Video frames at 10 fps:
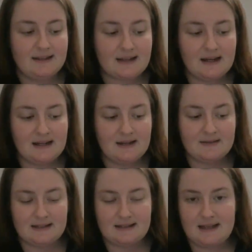This kind of
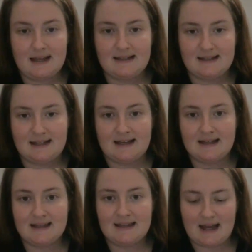gives us the
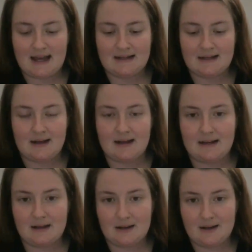idea that
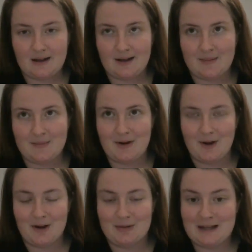not
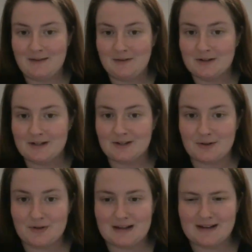all behavioral
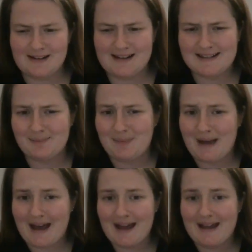control is
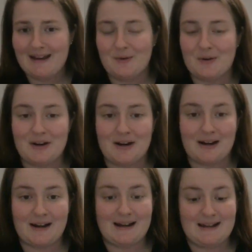bad or
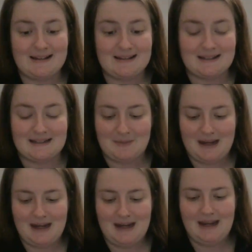is
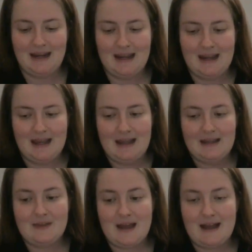intimidating,
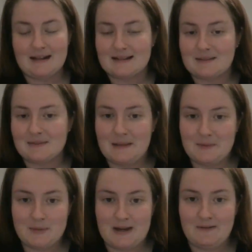that
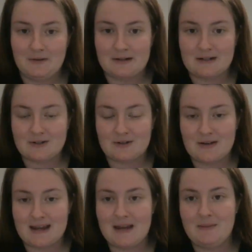sometimes behavioral
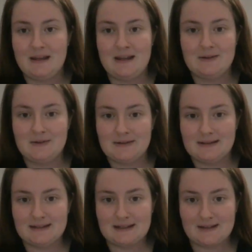control can be
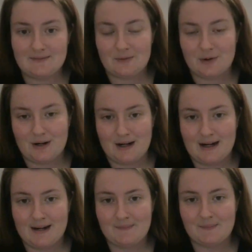used
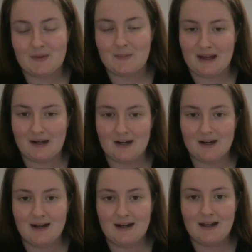for the
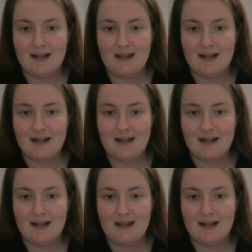better